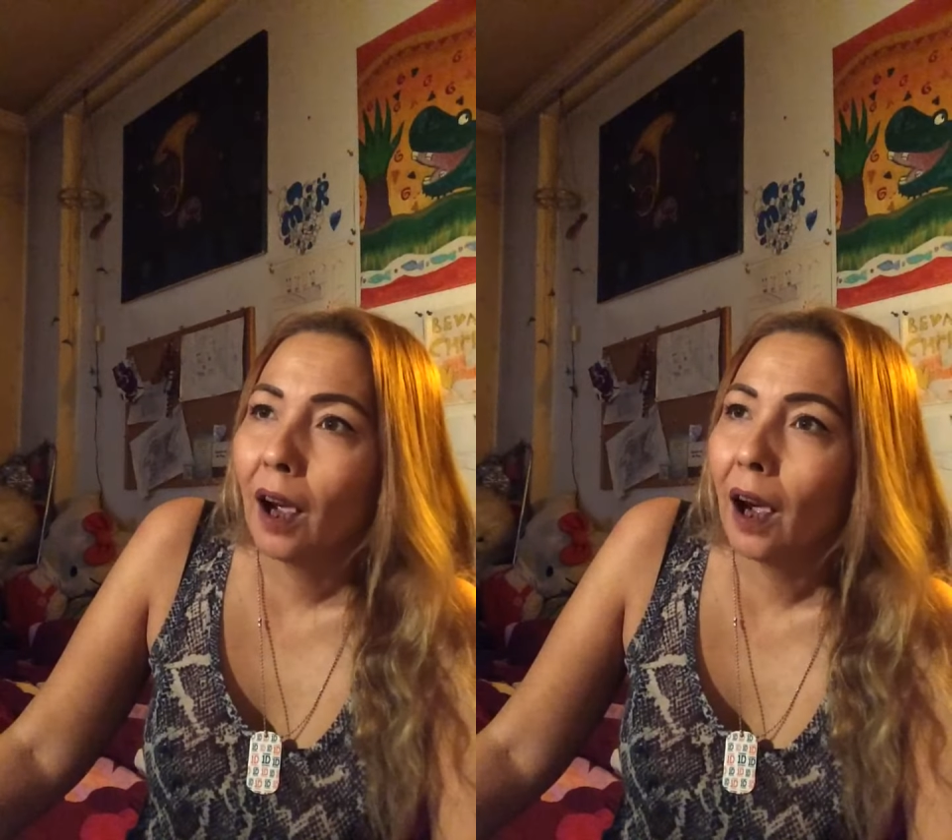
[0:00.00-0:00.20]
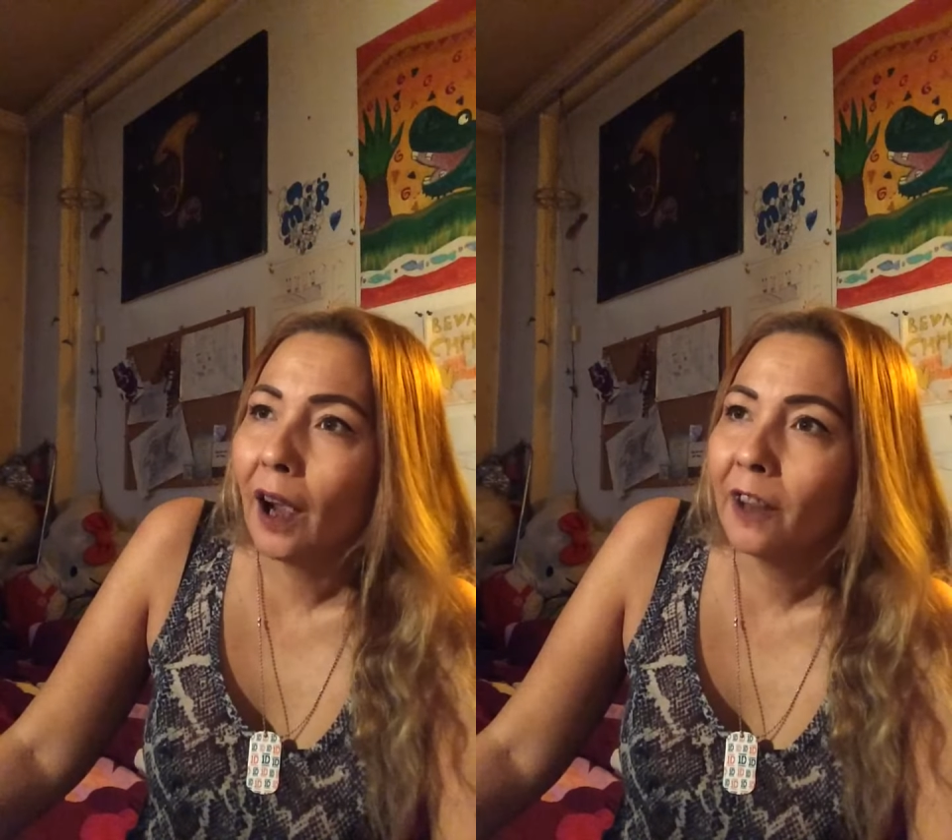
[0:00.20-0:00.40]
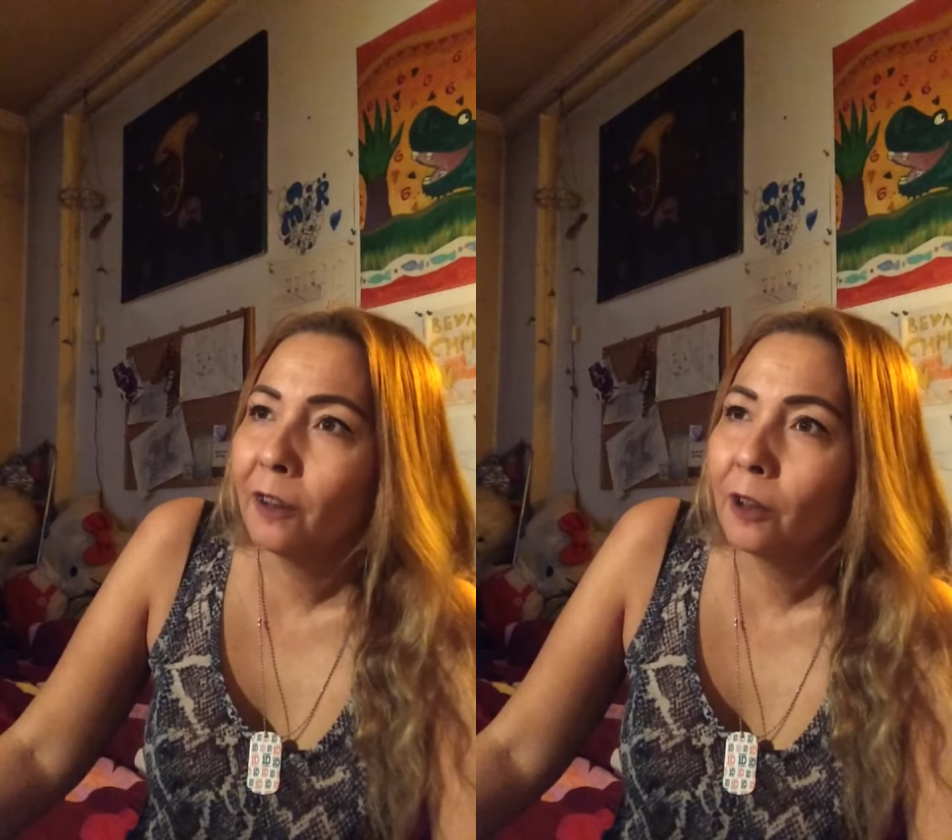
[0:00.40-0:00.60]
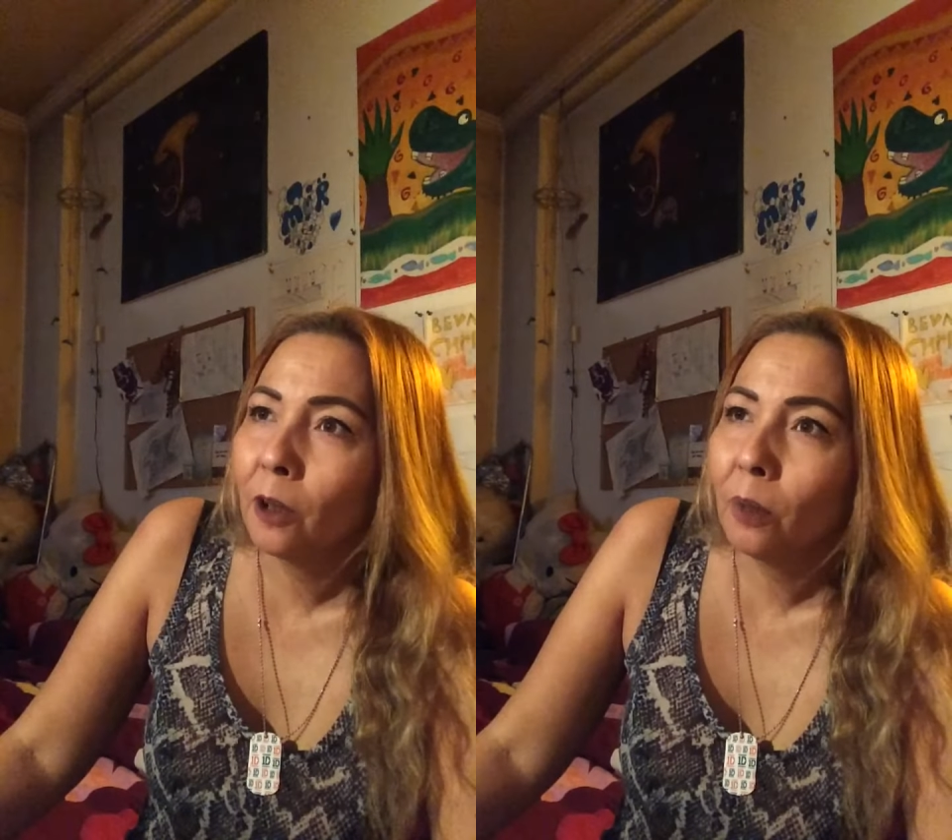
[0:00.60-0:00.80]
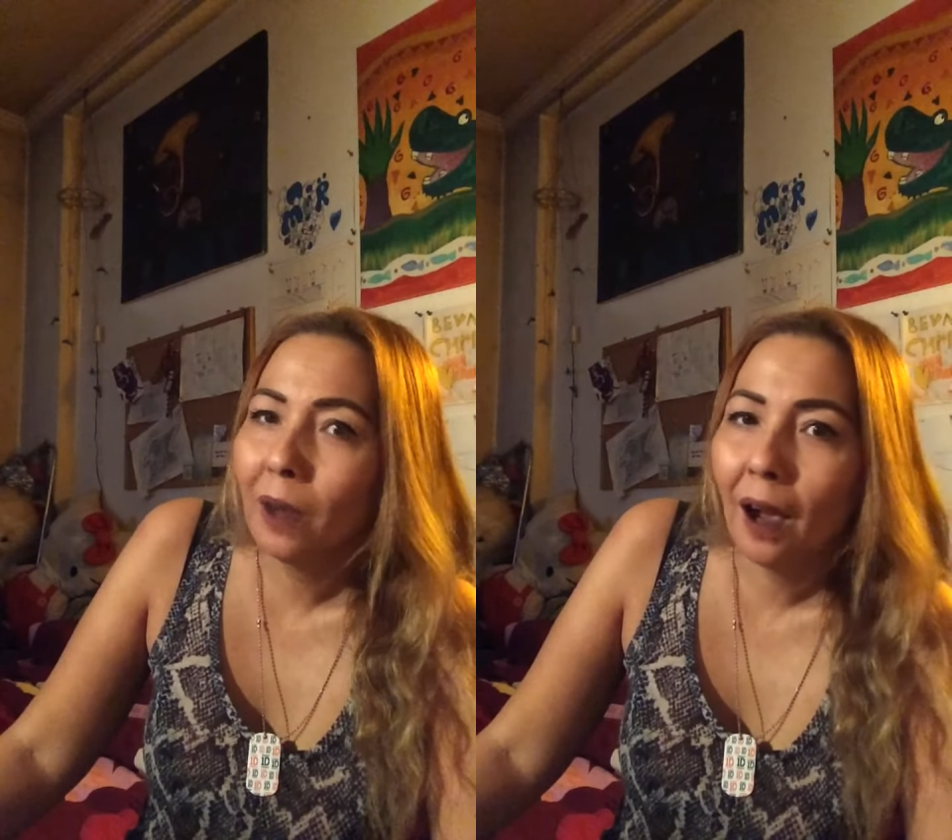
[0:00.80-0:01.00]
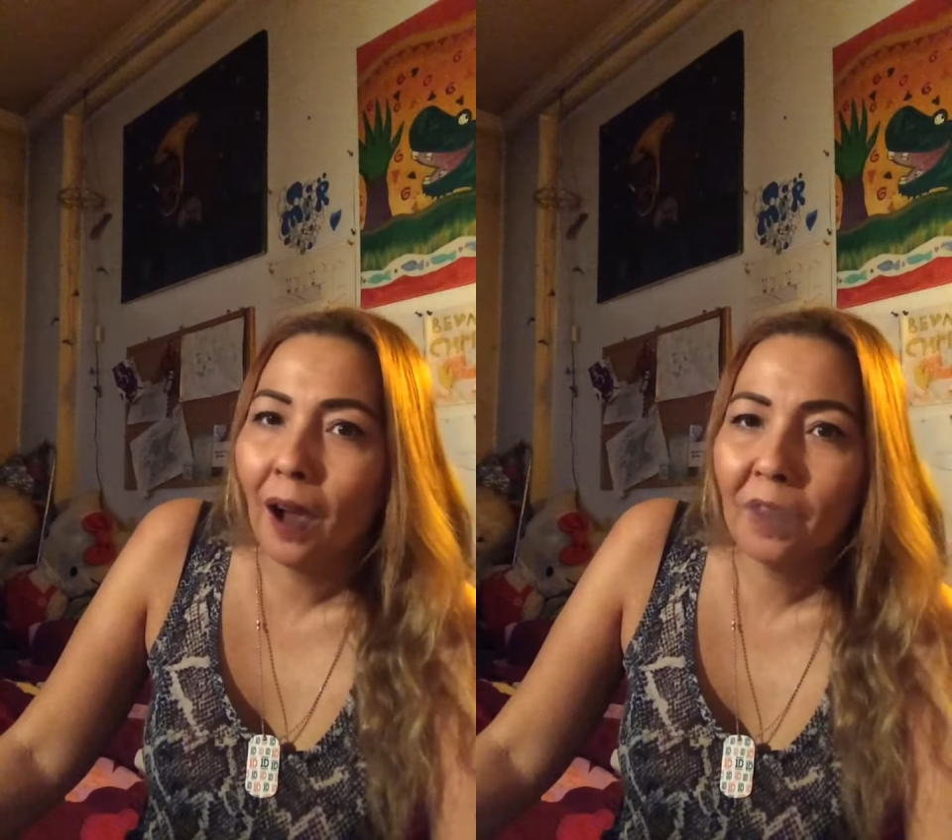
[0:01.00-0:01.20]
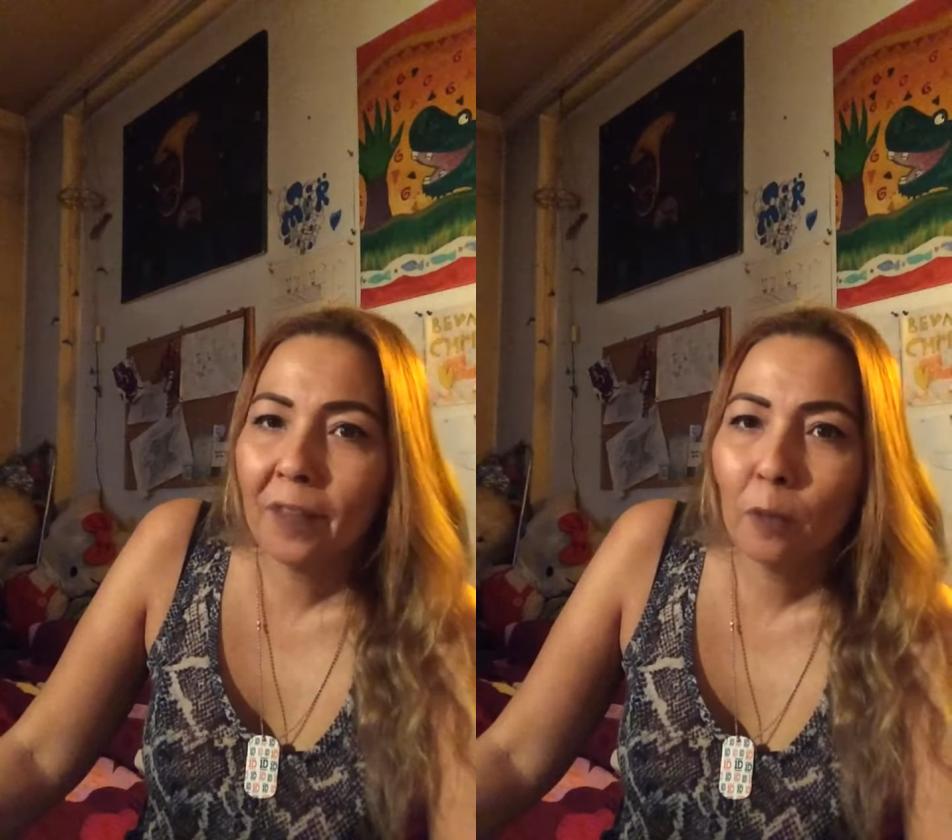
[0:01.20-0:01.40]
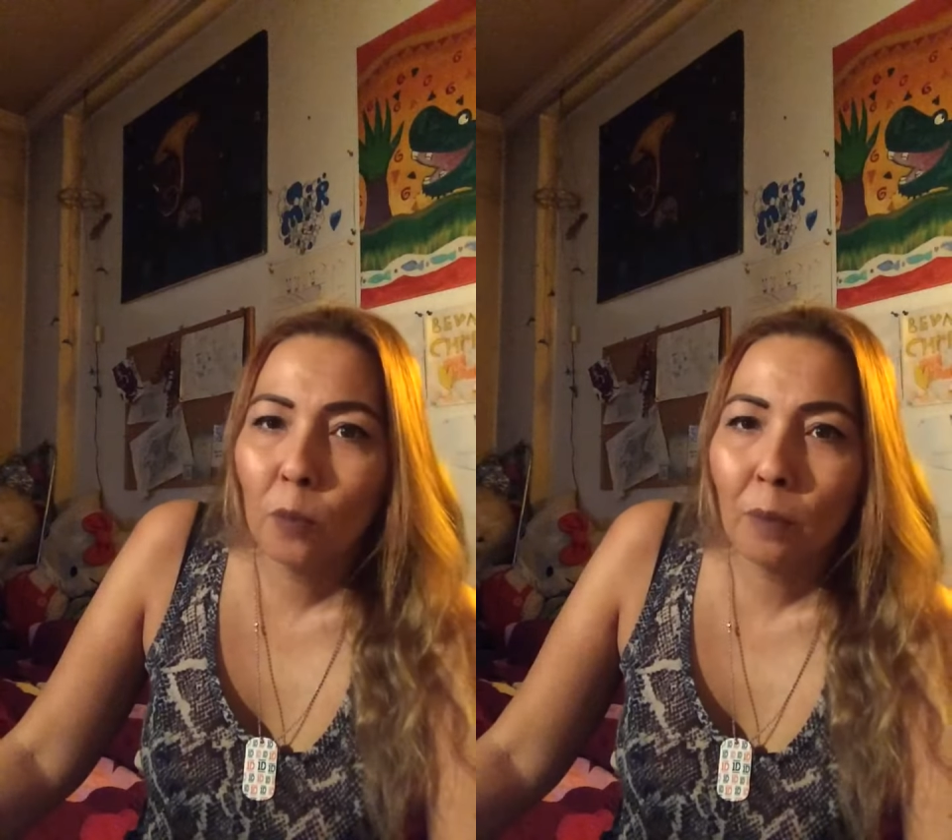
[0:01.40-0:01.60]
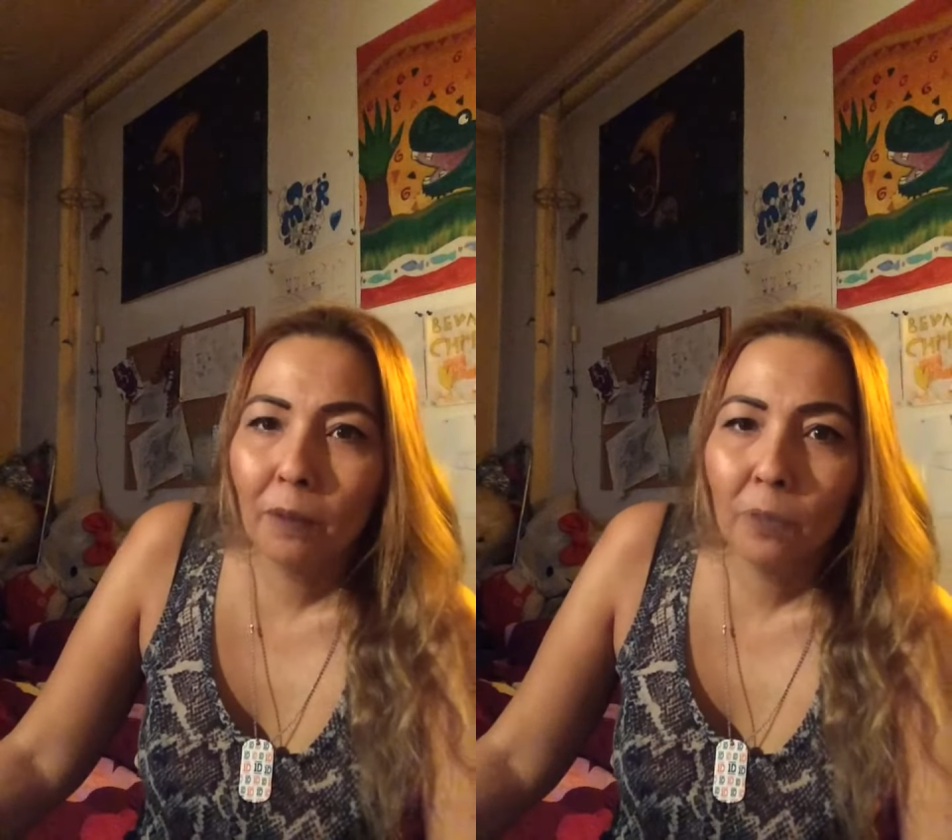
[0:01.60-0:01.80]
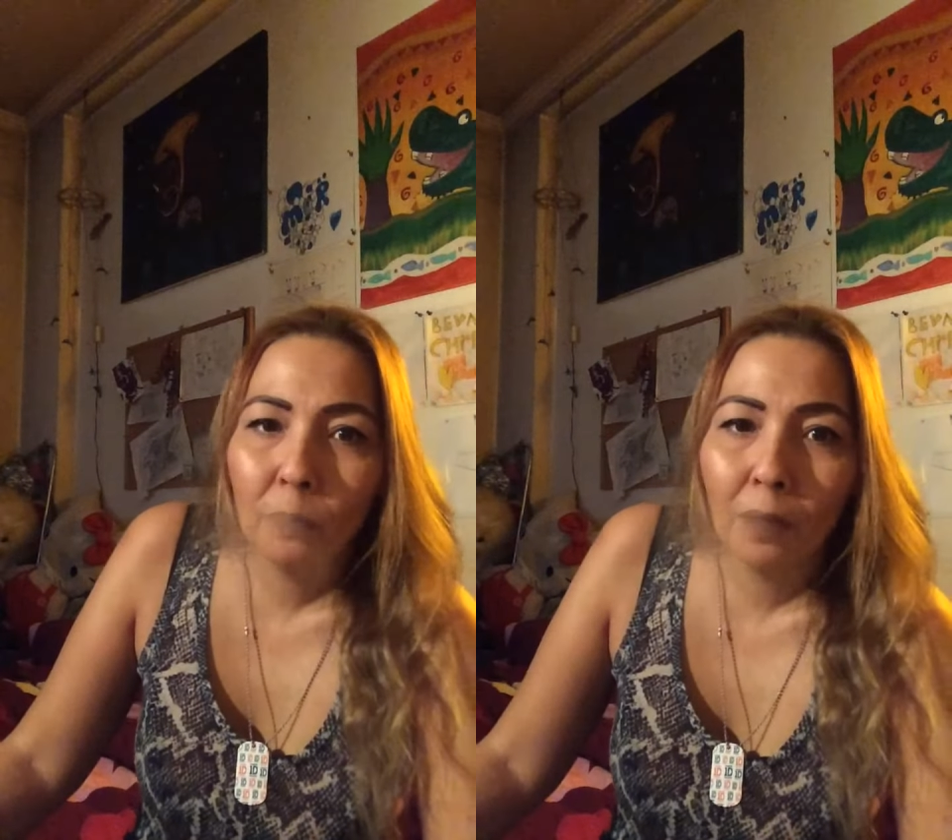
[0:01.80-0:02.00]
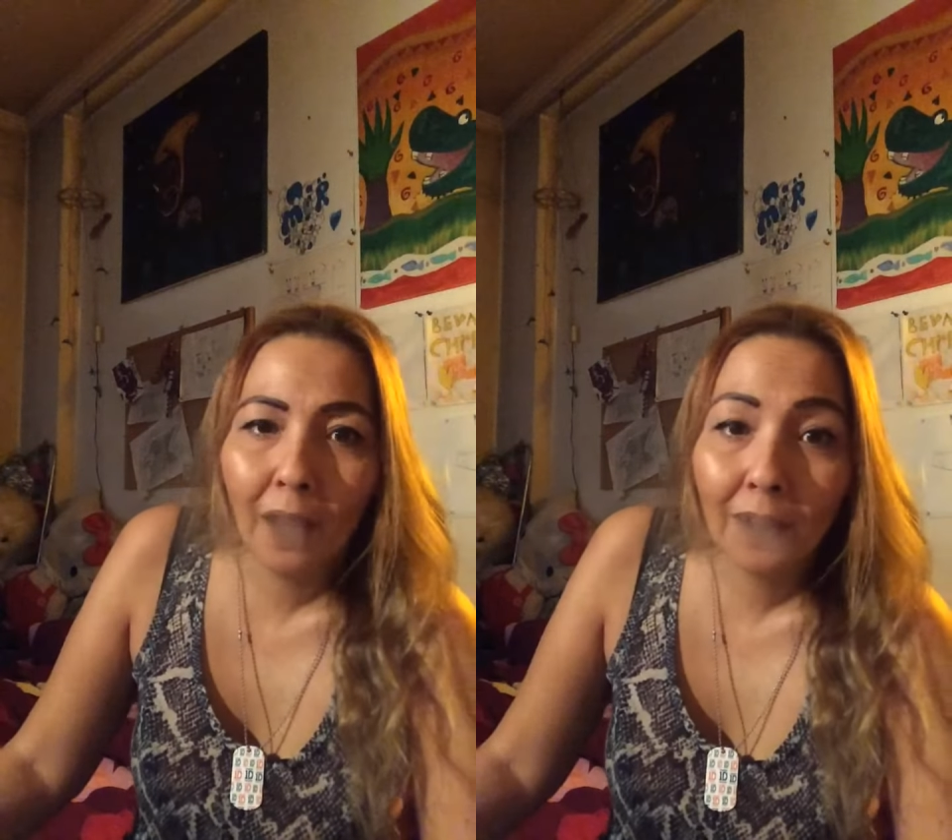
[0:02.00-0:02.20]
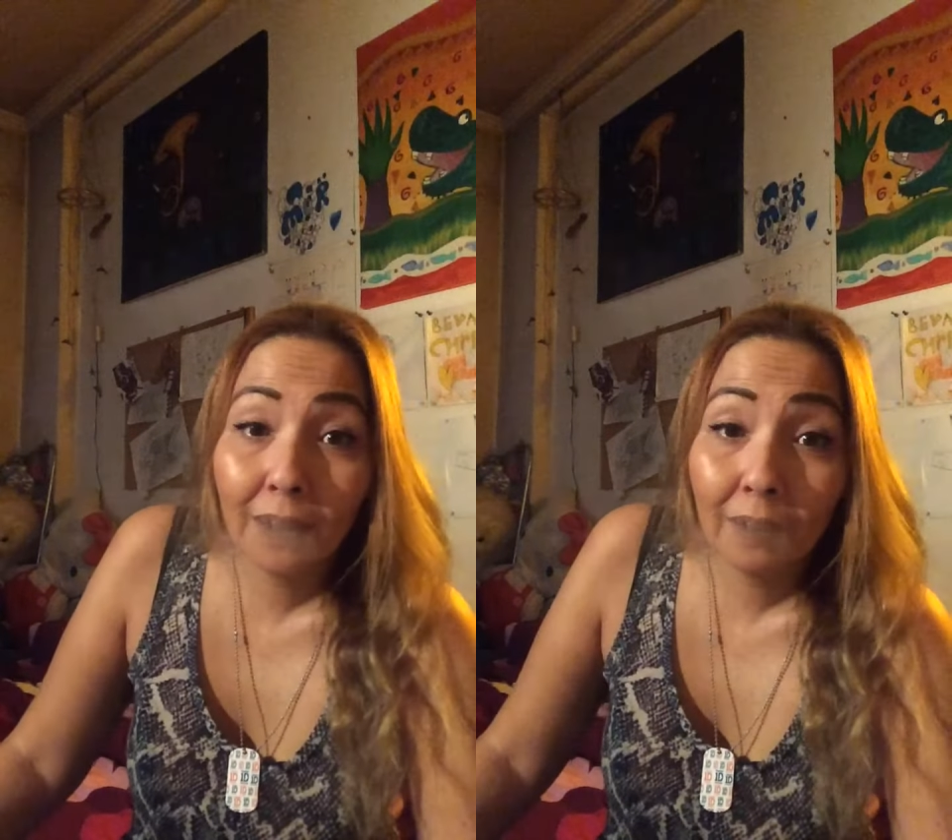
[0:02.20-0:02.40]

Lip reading: I don't know, are there women who like,